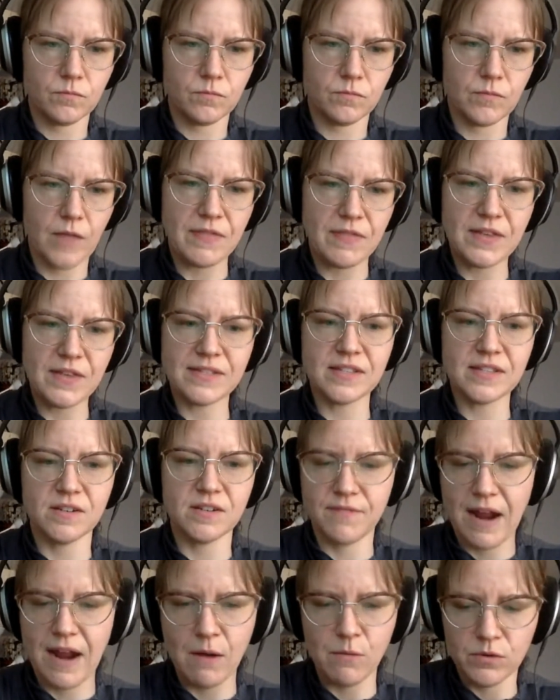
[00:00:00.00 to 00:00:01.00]
And this isn't
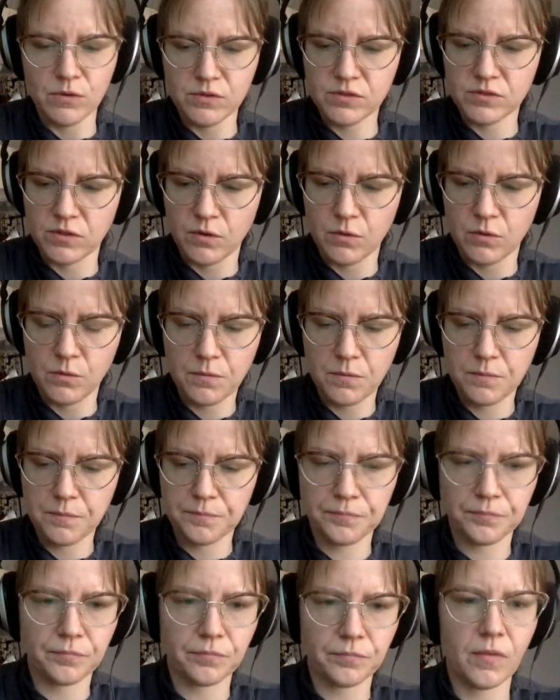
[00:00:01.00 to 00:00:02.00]
vowels, so
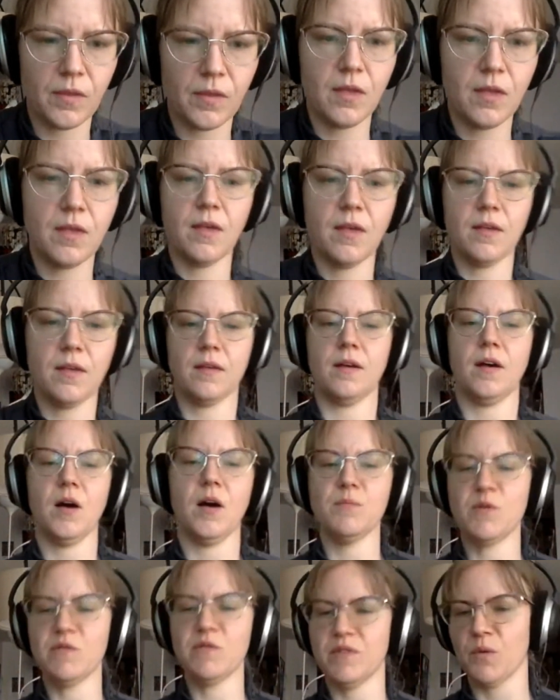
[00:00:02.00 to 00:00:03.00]
I'll
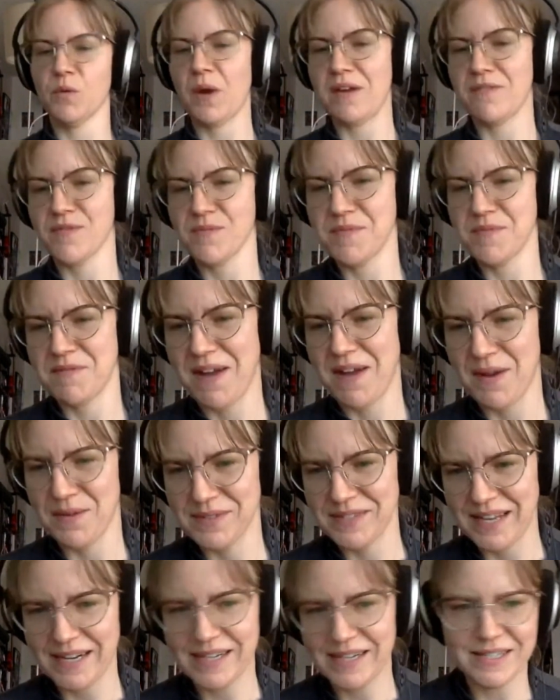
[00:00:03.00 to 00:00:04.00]
move it away from the vowel
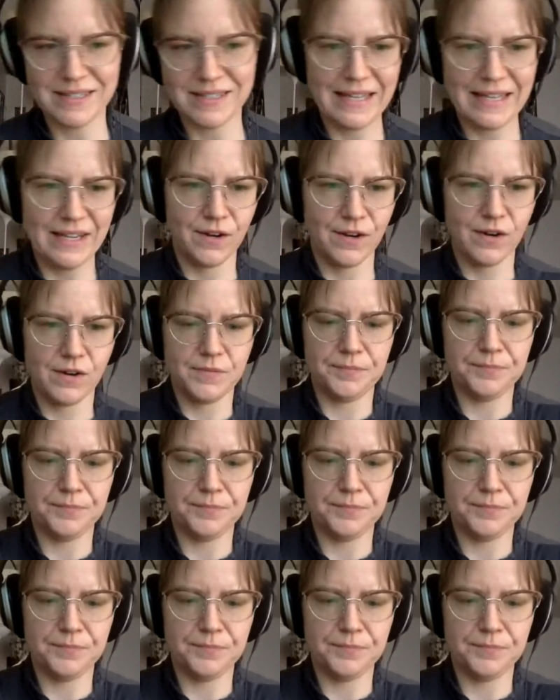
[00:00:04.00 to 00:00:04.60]
section later.